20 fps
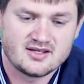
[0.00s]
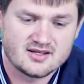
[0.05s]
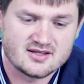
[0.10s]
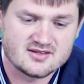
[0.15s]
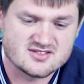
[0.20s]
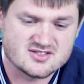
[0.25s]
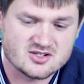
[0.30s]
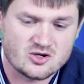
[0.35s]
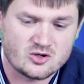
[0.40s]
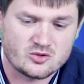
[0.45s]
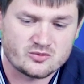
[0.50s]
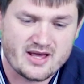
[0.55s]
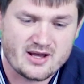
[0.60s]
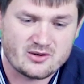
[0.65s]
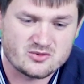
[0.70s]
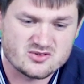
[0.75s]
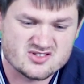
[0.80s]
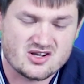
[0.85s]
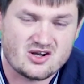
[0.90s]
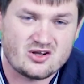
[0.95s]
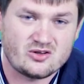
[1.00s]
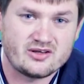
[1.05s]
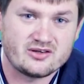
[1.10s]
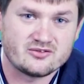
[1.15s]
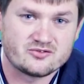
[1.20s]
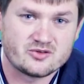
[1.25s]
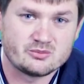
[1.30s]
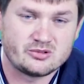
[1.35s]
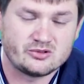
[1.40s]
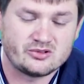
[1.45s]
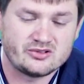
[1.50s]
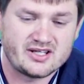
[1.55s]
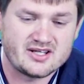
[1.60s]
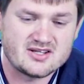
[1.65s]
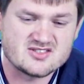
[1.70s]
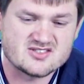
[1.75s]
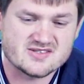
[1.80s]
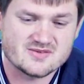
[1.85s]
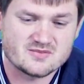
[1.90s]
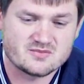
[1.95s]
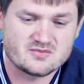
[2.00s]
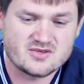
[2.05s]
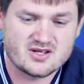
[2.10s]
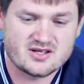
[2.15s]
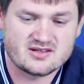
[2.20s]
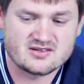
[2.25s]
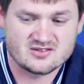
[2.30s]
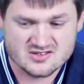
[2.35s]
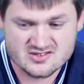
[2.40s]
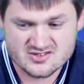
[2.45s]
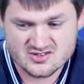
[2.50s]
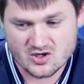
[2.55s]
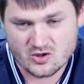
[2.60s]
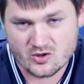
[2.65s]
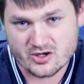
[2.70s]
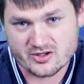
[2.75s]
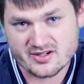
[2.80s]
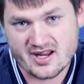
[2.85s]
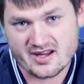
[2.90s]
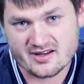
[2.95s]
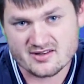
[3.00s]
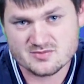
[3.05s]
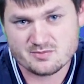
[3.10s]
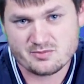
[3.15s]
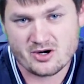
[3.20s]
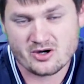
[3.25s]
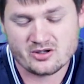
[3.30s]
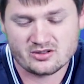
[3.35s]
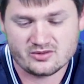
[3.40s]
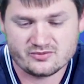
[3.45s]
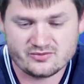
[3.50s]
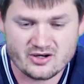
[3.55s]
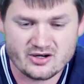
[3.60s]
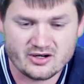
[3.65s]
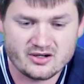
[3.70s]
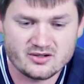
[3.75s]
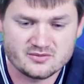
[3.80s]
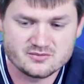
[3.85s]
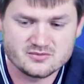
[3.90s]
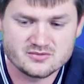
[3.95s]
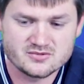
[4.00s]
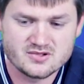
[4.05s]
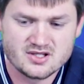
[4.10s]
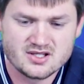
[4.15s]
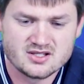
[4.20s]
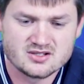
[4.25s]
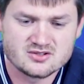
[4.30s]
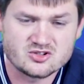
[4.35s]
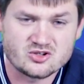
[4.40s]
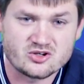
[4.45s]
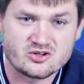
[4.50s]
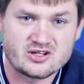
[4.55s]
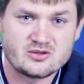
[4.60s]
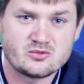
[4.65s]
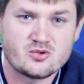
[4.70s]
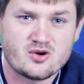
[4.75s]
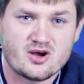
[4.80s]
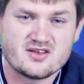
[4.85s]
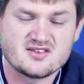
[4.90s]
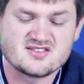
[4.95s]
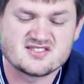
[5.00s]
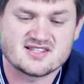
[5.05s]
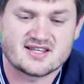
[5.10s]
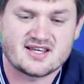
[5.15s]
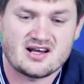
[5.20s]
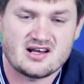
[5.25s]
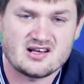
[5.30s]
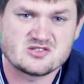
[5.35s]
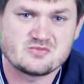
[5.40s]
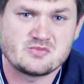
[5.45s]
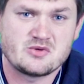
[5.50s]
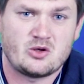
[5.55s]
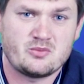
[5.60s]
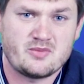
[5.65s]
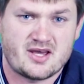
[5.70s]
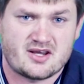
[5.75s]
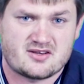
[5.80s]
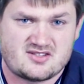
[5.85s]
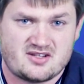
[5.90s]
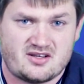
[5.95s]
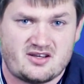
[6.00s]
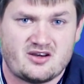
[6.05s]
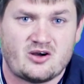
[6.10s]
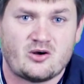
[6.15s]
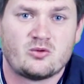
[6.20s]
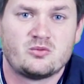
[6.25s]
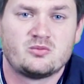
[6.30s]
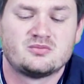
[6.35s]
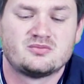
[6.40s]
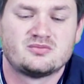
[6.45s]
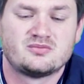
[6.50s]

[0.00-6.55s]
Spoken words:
And so that was all it for Belize. And so our next part of our journey was Cozumel, Mexico.